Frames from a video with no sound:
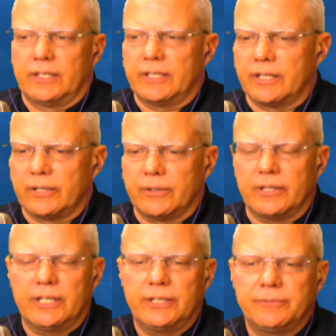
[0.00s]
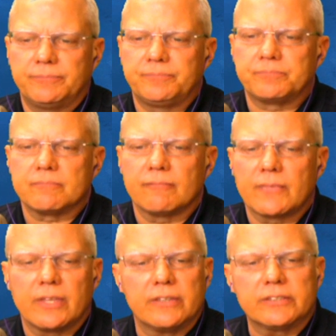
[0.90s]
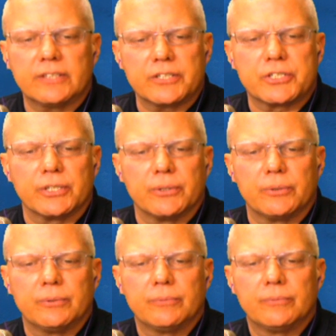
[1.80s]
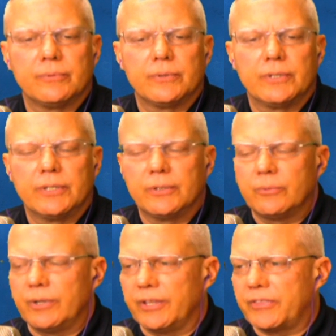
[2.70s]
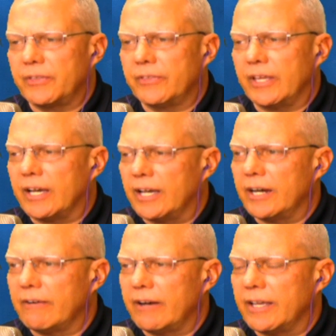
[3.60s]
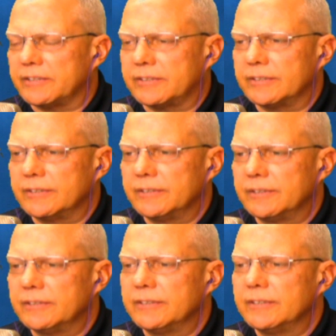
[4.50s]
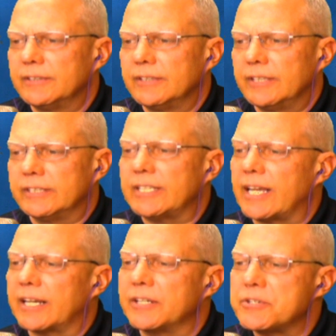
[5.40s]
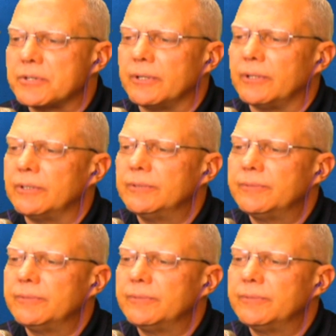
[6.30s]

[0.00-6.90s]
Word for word: You know, this issue with the I R S is out of control.